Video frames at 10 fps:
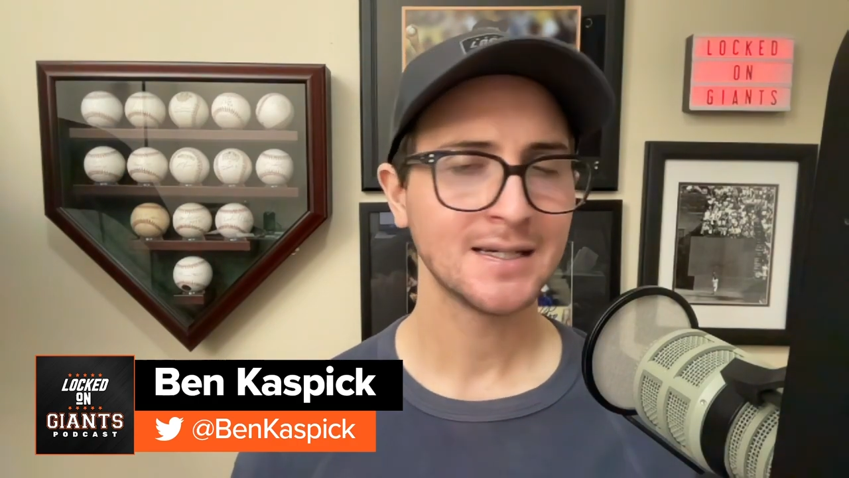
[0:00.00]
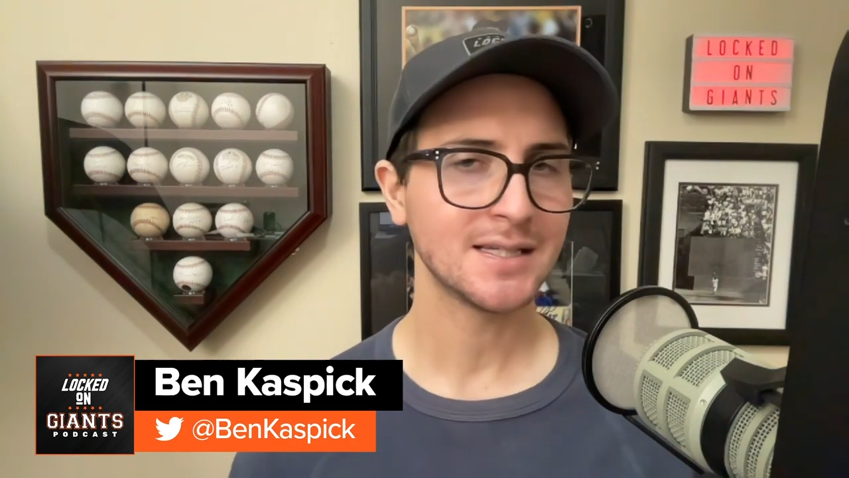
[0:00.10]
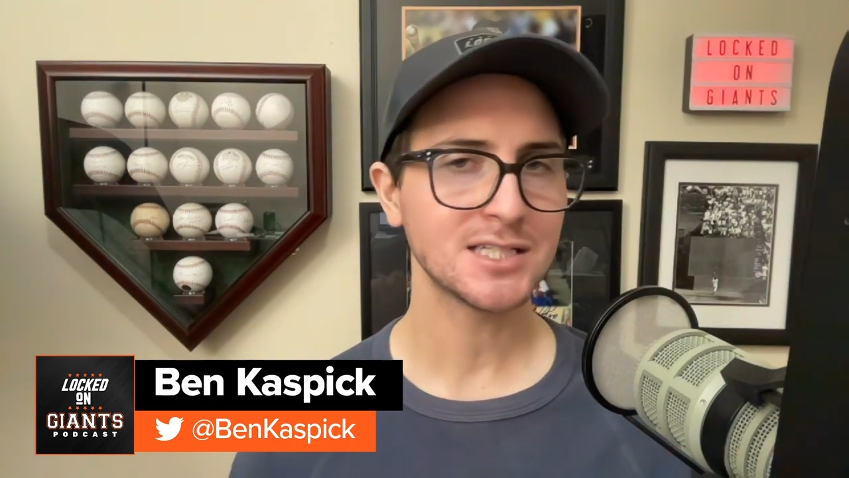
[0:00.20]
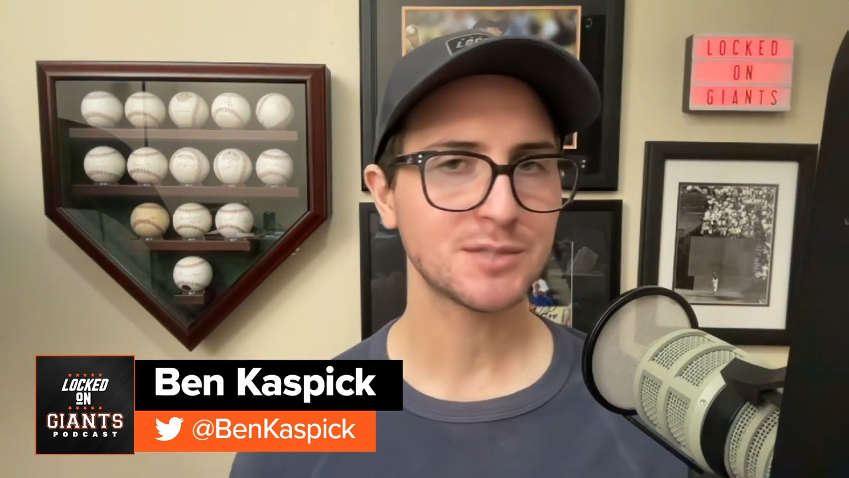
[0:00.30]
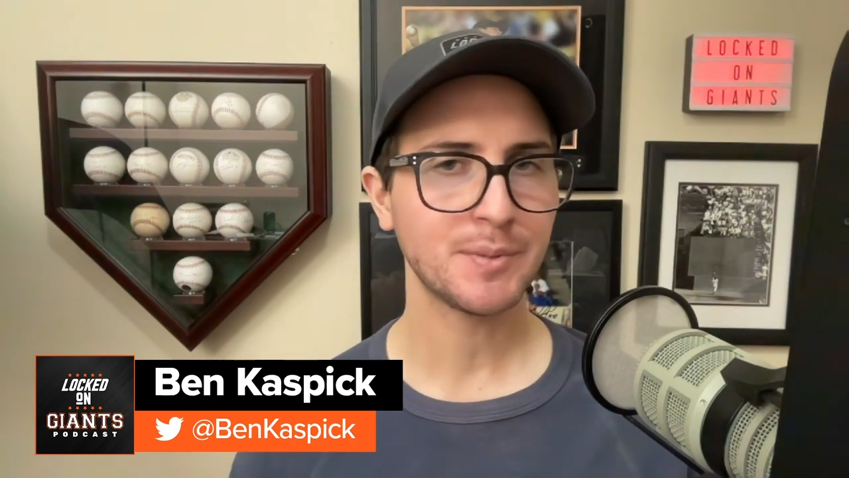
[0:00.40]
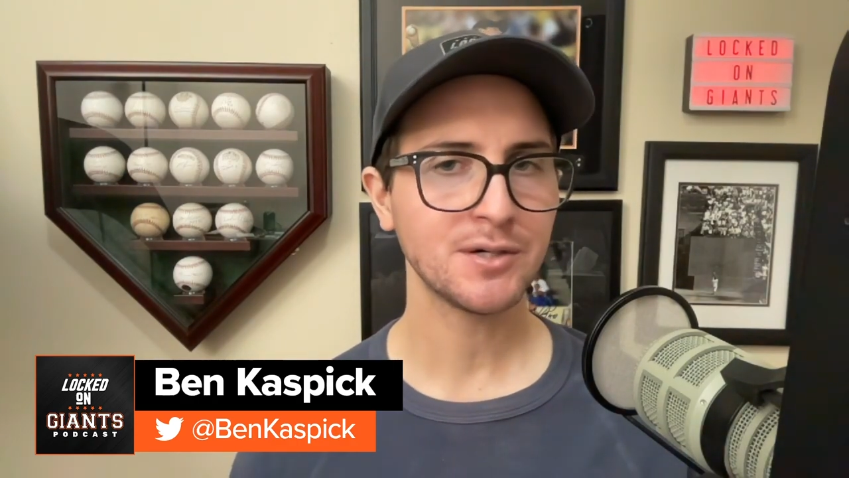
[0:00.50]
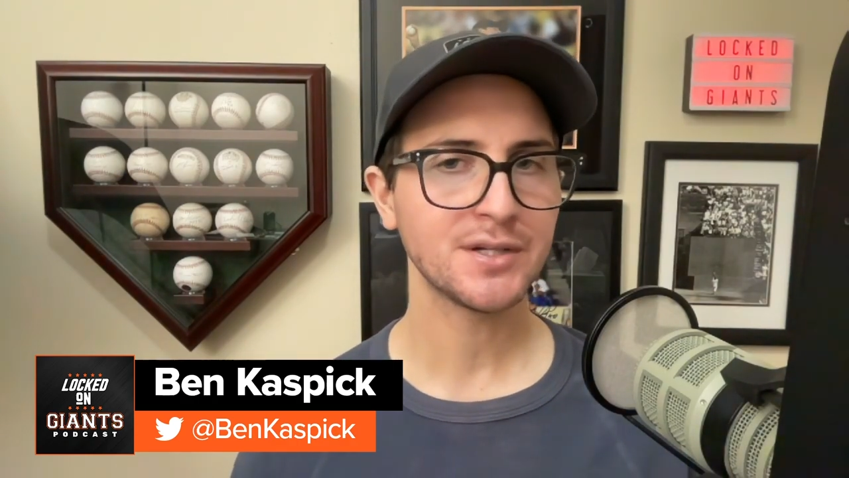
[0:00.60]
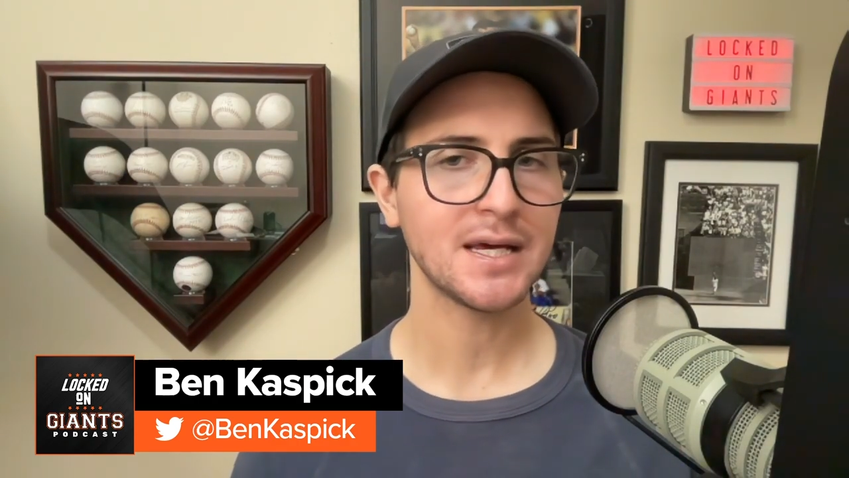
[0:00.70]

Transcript: that's spelled